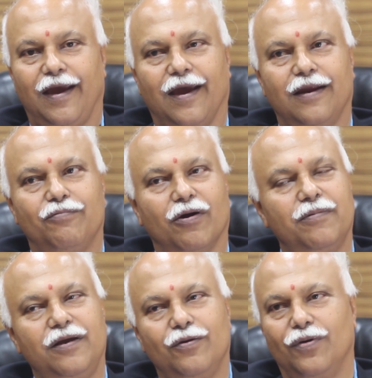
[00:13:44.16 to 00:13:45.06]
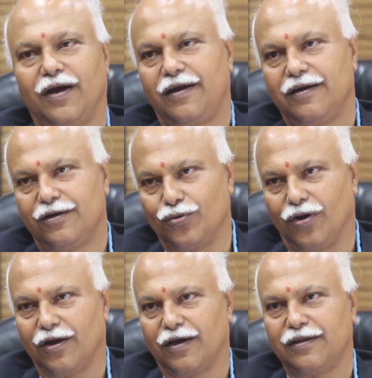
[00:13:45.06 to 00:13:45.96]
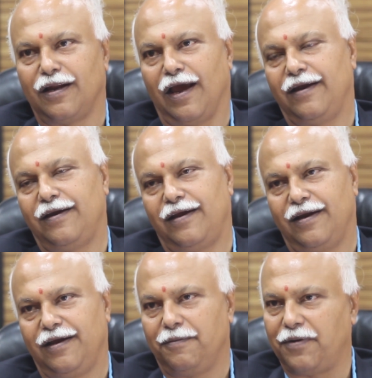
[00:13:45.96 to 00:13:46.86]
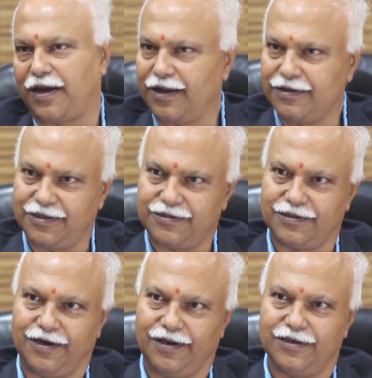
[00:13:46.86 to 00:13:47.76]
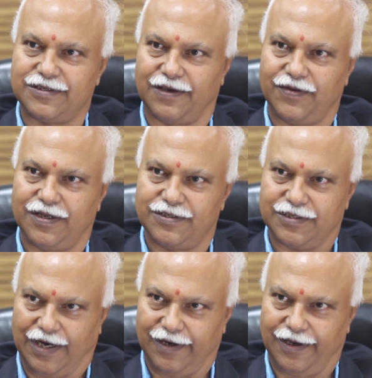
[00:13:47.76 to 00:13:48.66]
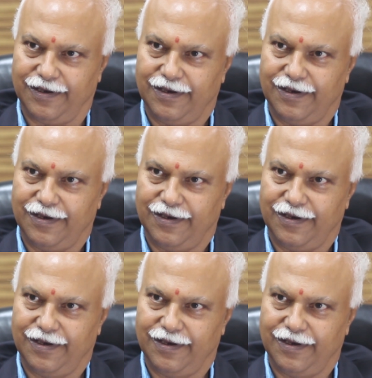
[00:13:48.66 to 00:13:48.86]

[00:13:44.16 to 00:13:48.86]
And probably you're working till 2 o'clock in the night and getting up again at 6:30 or 7 and starting.